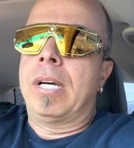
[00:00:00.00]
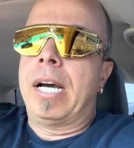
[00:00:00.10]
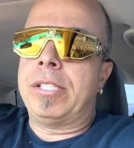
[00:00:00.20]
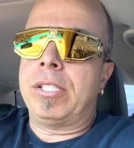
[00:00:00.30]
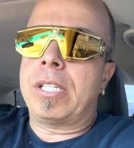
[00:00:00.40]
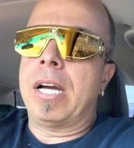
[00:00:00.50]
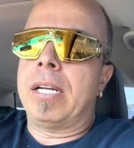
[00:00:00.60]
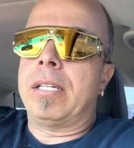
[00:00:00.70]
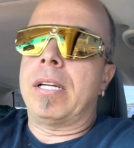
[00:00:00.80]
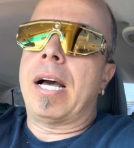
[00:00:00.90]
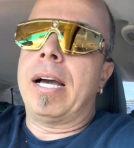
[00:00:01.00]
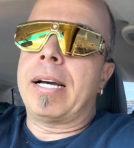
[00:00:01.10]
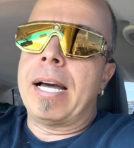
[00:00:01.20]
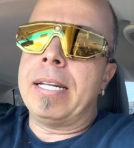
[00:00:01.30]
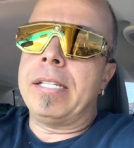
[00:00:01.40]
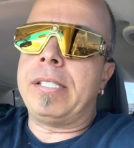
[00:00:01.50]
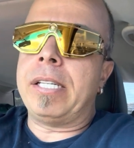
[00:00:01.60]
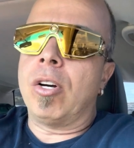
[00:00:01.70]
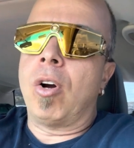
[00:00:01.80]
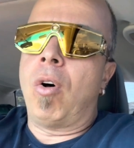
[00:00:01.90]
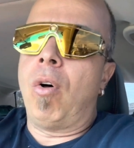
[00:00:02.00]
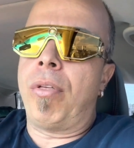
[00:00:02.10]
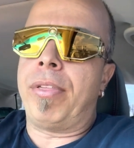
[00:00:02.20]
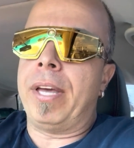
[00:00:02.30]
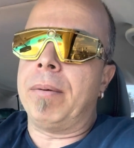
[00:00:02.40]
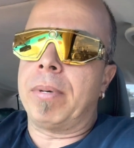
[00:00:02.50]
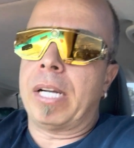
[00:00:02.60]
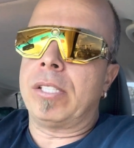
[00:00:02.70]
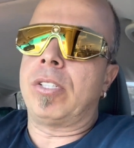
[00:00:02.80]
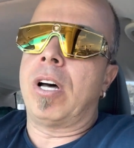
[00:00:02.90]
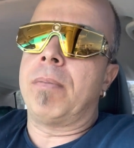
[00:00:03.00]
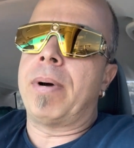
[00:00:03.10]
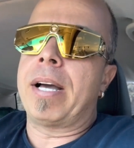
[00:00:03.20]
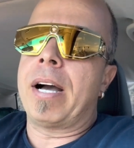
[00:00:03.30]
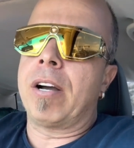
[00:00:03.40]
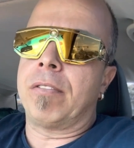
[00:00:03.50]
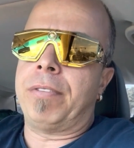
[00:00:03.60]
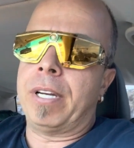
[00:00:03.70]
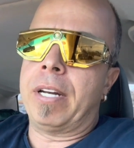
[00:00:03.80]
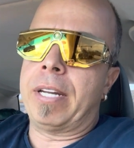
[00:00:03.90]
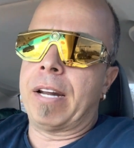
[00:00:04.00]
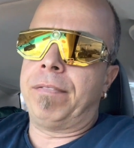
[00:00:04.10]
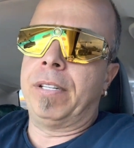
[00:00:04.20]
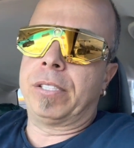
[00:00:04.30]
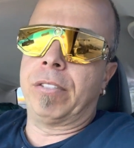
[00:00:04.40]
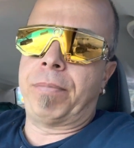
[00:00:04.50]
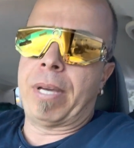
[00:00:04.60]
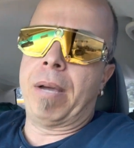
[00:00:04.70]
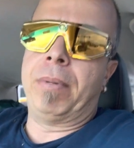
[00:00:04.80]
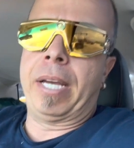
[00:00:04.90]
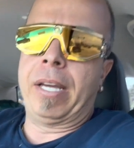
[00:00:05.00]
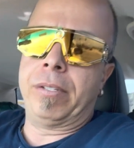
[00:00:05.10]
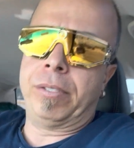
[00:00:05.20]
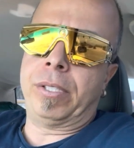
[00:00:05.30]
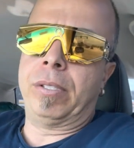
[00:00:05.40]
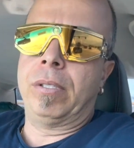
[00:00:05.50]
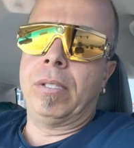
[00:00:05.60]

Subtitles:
I didn't see her whole thing, but I saw the biography on Netflix of Pamela Anderson.